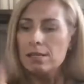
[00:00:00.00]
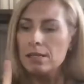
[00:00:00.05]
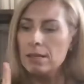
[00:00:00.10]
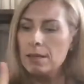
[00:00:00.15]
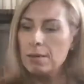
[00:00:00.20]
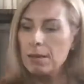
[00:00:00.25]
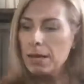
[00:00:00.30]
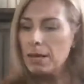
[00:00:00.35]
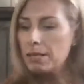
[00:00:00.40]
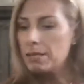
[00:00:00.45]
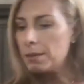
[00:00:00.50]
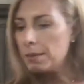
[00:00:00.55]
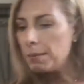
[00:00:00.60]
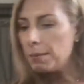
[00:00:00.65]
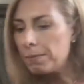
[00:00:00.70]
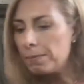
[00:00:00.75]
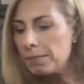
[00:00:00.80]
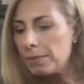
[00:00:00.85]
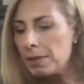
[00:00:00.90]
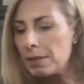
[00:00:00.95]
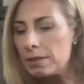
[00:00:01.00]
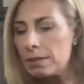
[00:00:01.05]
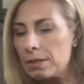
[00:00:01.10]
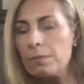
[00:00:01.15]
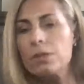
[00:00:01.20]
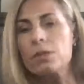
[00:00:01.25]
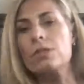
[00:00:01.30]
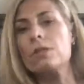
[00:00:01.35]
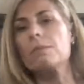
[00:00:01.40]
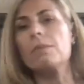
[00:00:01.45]
Let me get a sip because
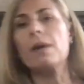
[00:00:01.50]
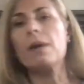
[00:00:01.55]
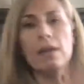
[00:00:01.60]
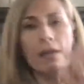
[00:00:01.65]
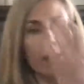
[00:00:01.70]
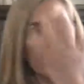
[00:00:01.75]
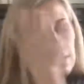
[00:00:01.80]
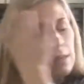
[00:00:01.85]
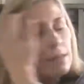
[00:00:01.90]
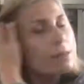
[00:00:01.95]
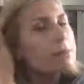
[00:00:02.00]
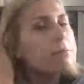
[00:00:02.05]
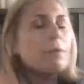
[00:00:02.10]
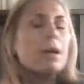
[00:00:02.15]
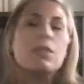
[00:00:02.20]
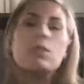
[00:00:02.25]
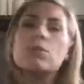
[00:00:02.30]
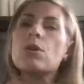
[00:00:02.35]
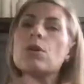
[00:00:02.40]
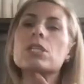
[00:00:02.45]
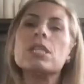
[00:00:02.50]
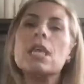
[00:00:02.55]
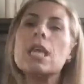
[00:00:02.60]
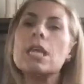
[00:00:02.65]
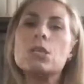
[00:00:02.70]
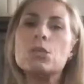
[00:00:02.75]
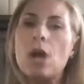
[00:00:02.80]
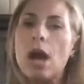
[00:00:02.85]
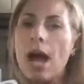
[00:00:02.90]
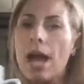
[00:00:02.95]
I'm losing my throat is getting dry.